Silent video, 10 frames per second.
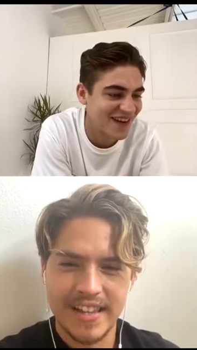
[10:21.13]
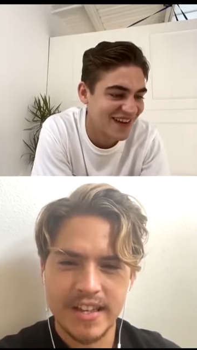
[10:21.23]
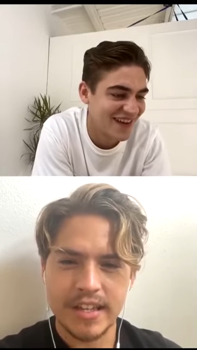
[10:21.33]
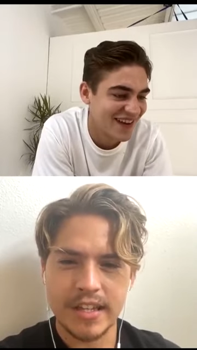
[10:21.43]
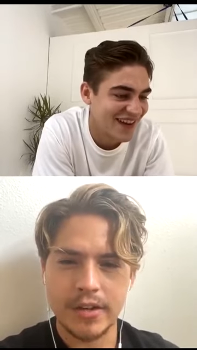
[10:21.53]

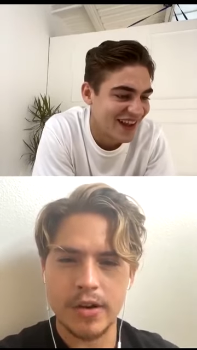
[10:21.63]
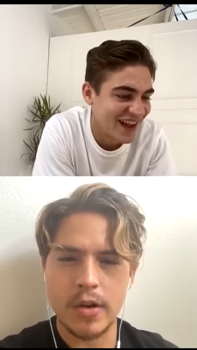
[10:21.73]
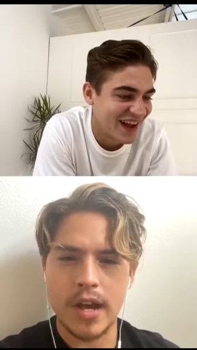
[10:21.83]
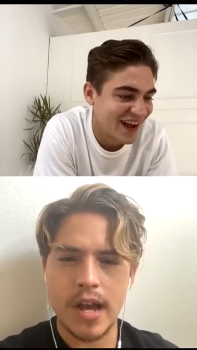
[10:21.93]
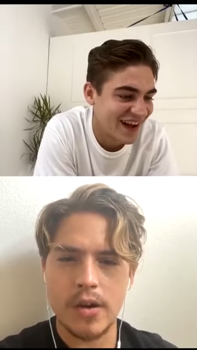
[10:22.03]
Speaker 1: Hero,
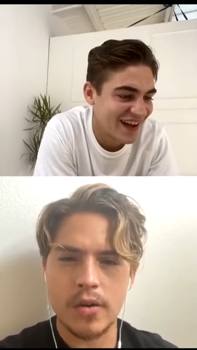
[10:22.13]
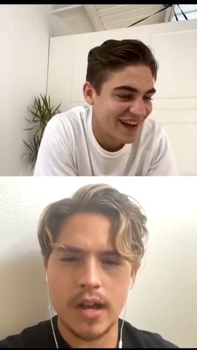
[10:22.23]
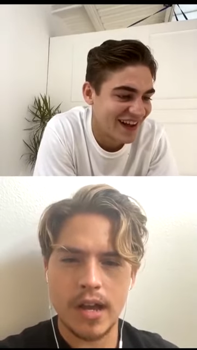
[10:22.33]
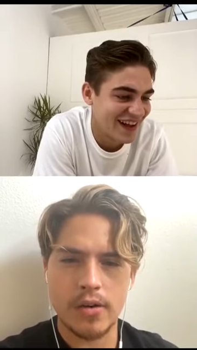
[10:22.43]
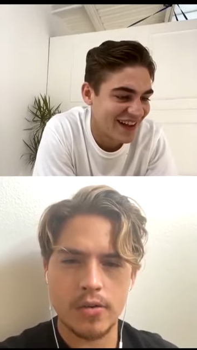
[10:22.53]
how
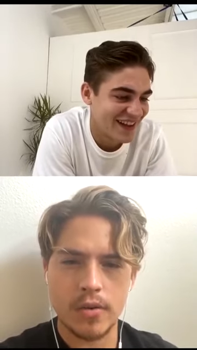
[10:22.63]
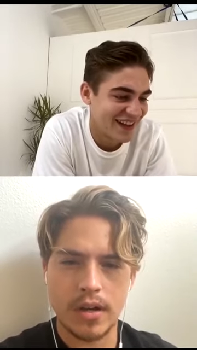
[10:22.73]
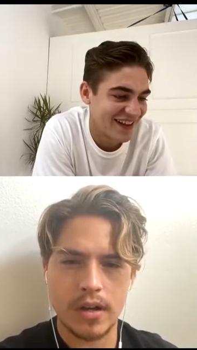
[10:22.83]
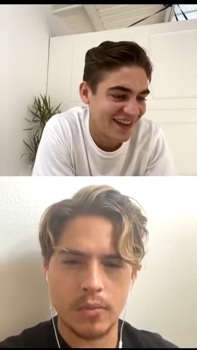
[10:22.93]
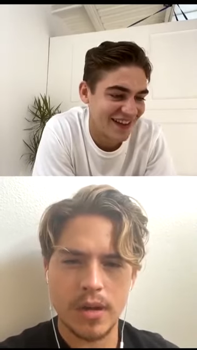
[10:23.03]
how uh,
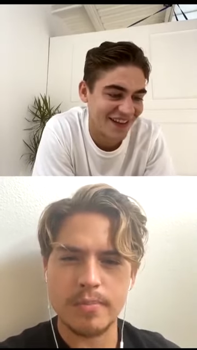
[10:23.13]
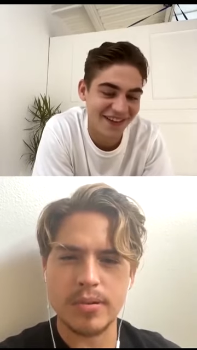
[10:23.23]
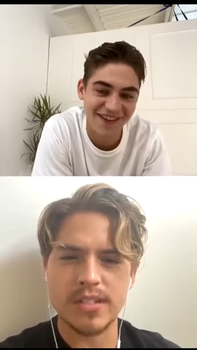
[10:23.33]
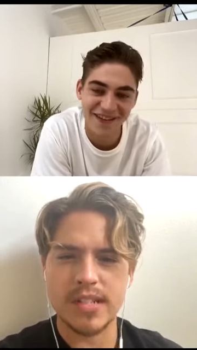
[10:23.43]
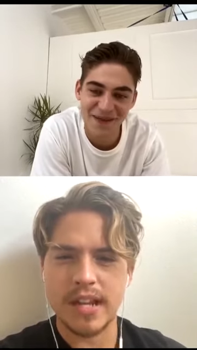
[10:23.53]
what
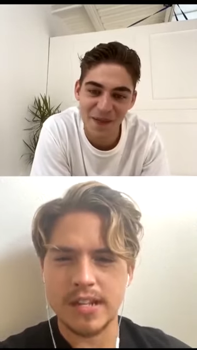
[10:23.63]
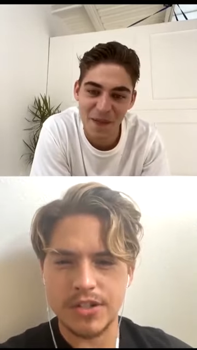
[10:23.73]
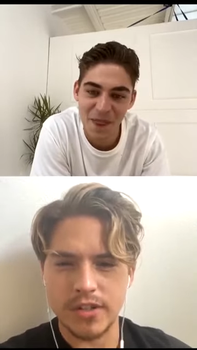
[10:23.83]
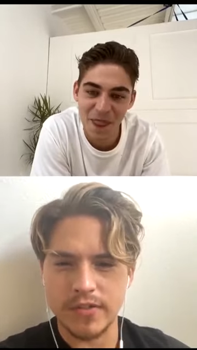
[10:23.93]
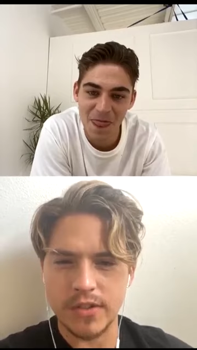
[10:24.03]
percentage
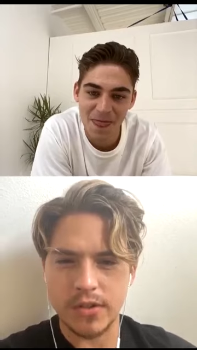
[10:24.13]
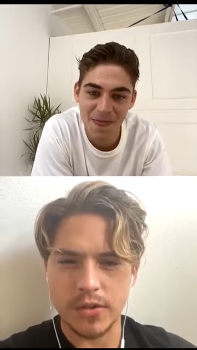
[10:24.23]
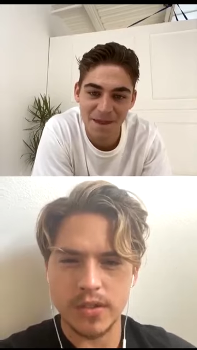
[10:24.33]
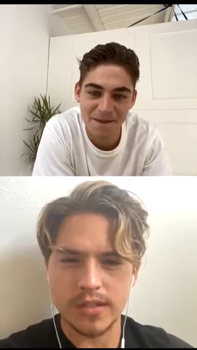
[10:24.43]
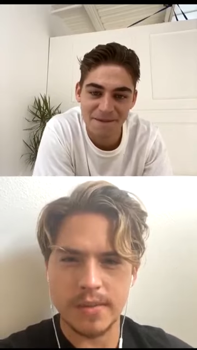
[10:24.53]
of you
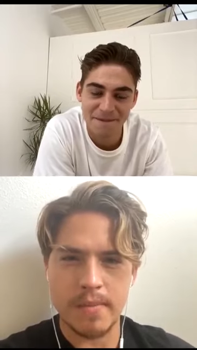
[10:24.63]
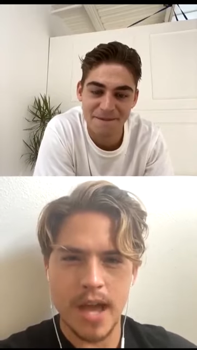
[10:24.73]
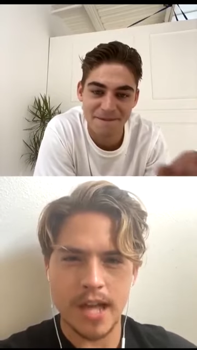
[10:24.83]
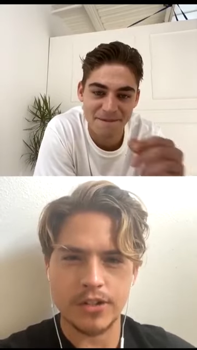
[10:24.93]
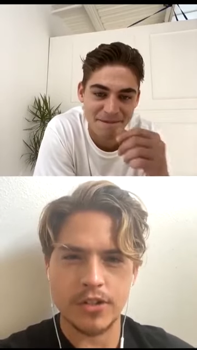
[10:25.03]
is a
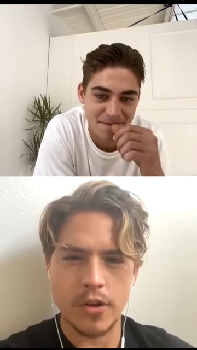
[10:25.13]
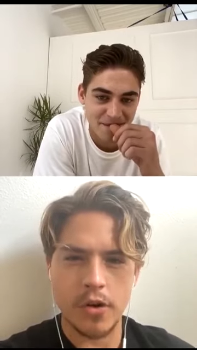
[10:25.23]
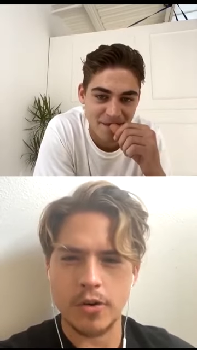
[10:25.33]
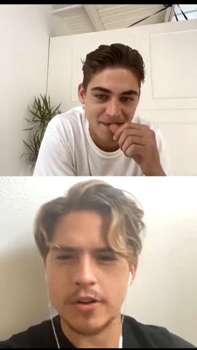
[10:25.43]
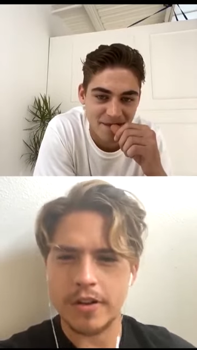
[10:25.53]
match to
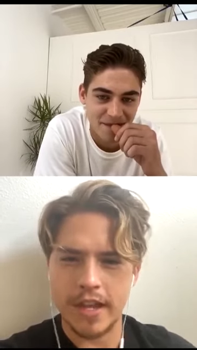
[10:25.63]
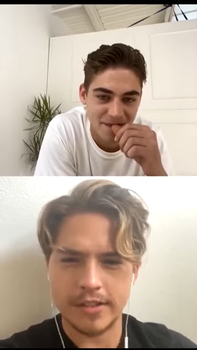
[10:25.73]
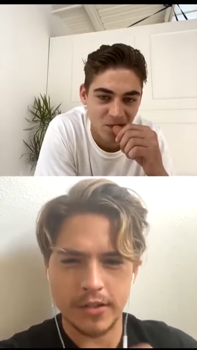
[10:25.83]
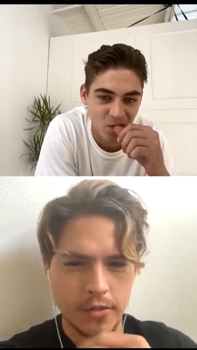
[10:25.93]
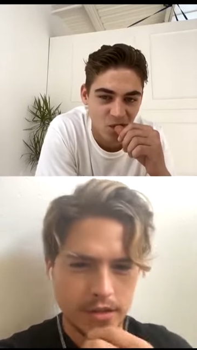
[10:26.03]
Hardin? That's a
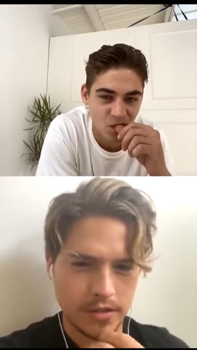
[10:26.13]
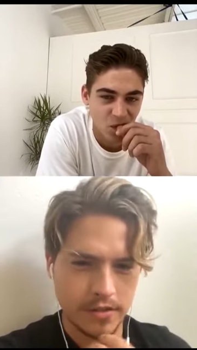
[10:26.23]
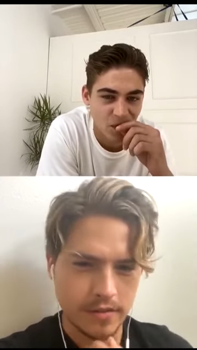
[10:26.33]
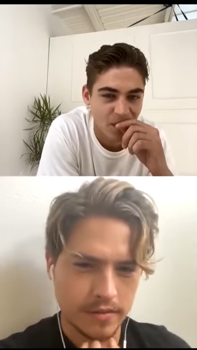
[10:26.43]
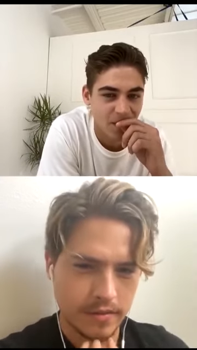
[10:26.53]
question.
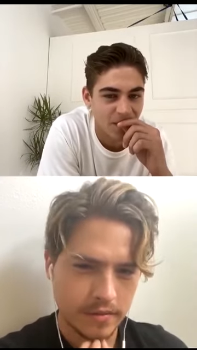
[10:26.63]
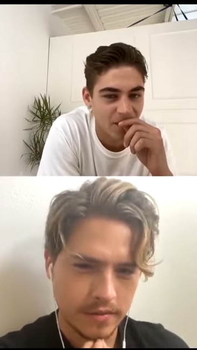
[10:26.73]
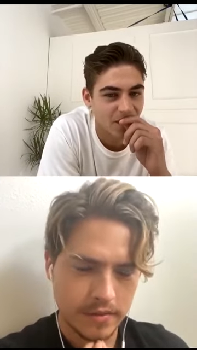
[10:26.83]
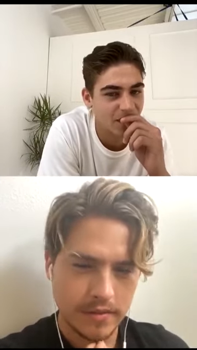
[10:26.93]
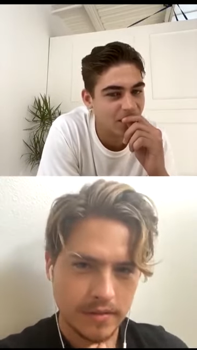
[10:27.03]

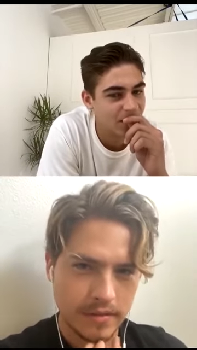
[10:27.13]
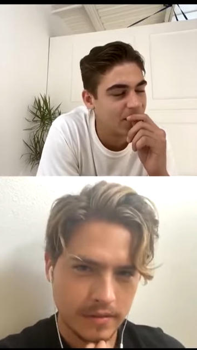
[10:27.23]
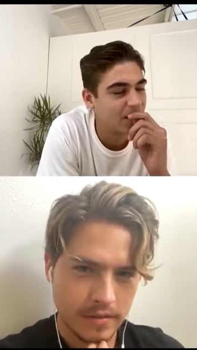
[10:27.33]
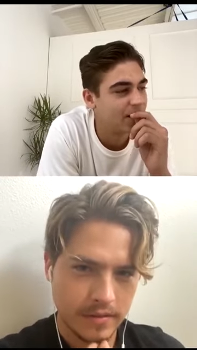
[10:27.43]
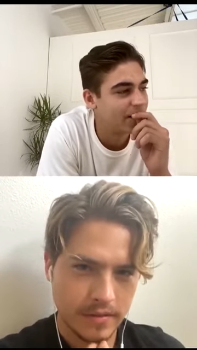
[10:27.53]

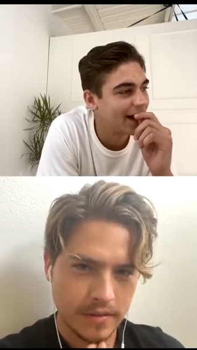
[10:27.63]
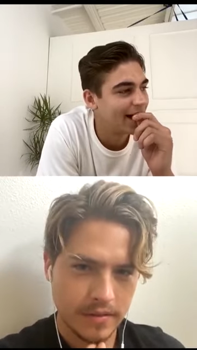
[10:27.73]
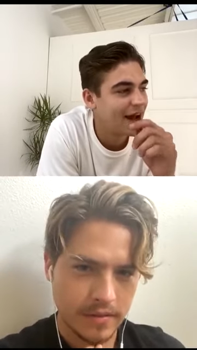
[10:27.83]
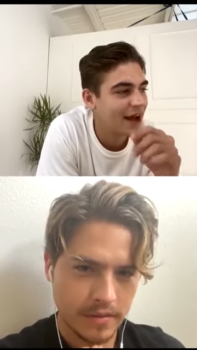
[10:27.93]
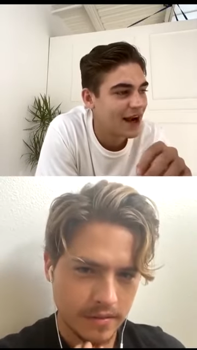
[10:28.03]
Speaker 2: Good. I
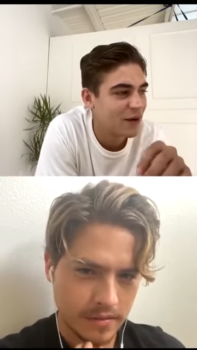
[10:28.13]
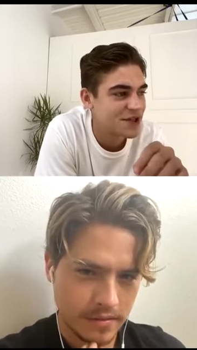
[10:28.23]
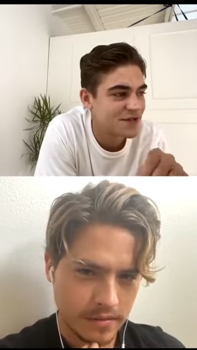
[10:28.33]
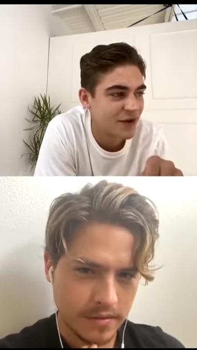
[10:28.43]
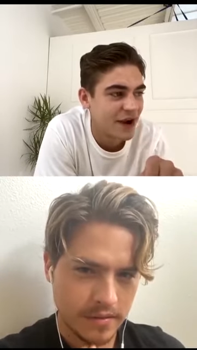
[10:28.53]
like how it's
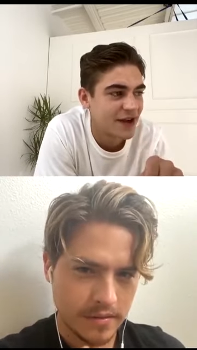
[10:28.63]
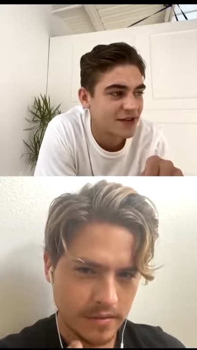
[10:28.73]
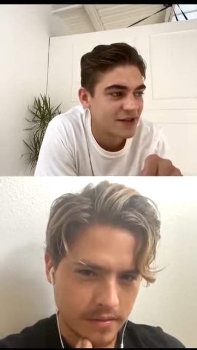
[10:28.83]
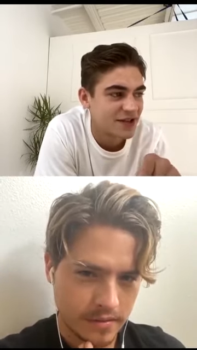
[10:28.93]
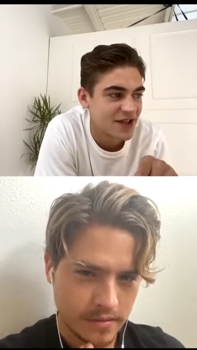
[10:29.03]
phrased
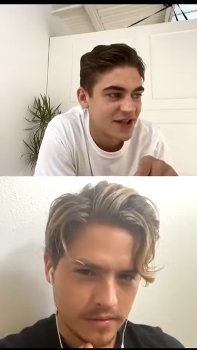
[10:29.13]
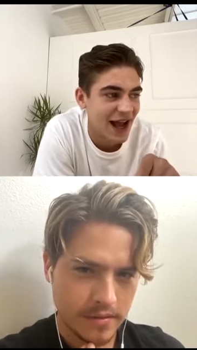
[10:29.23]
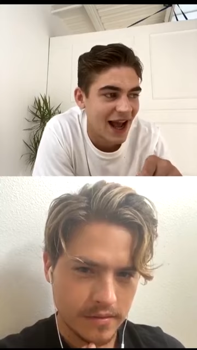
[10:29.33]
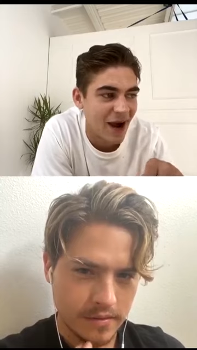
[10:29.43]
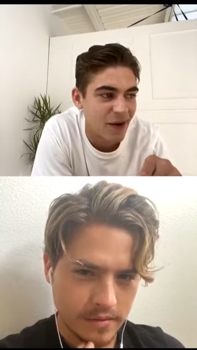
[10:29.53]
because they say like
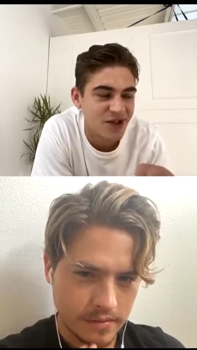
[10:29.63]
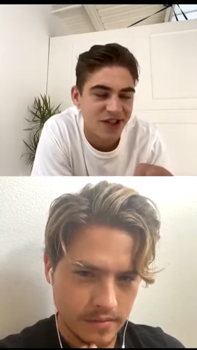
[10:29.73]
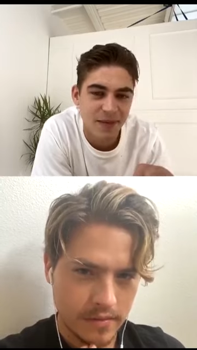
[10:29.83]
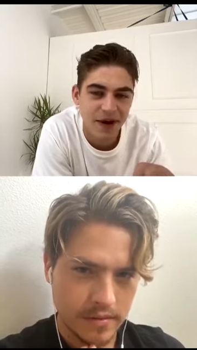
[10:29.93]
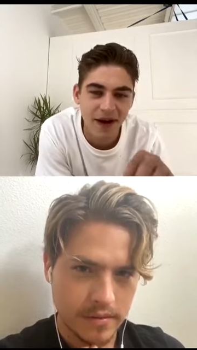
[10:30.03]
how
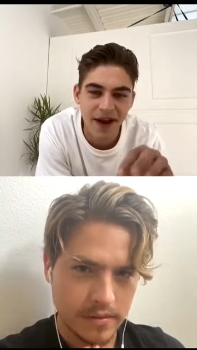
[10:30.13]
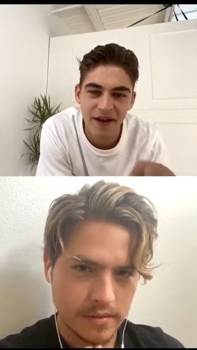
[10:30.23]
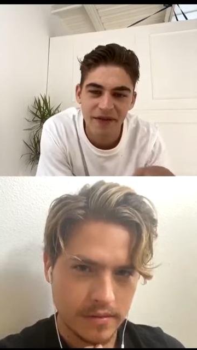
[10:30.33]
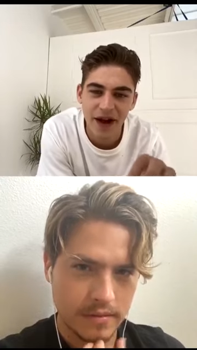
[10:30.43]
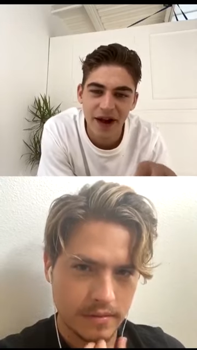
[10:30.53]
similar, and I
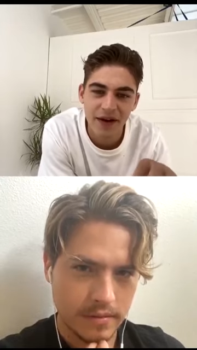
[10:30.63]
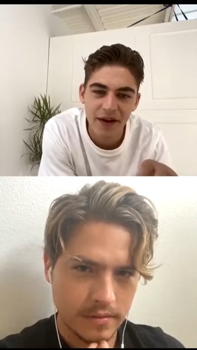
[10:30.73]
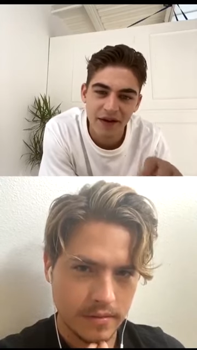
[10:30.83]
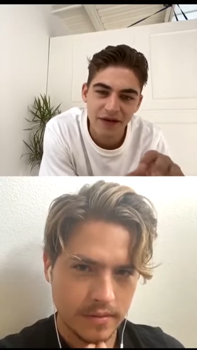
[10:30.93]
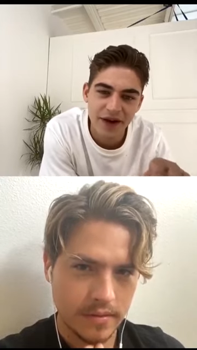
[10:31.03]
find I
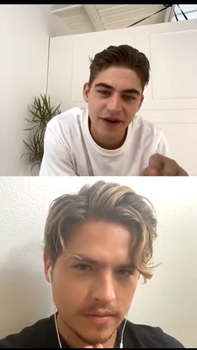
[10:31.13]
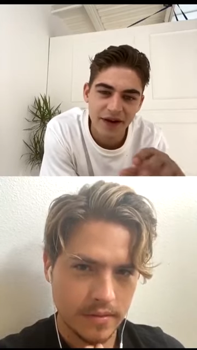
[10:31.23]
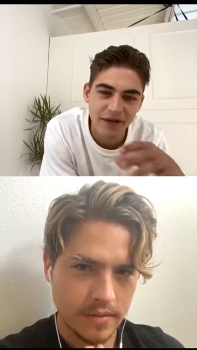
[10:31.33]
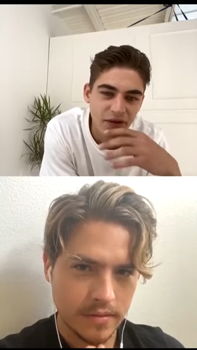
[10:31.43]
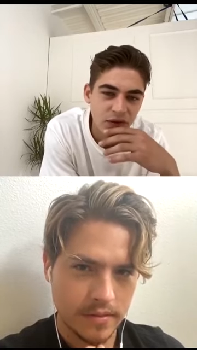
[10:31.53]
find it
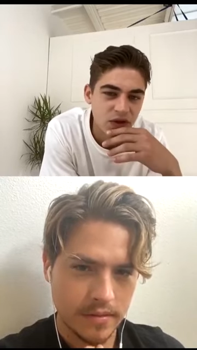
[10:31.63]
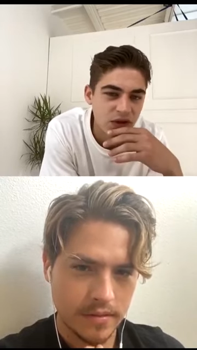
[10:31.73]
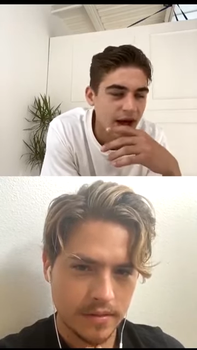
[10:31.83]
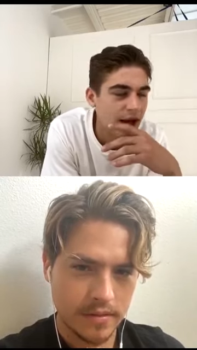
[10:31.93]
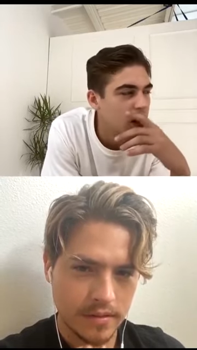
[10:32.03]
difficult to like.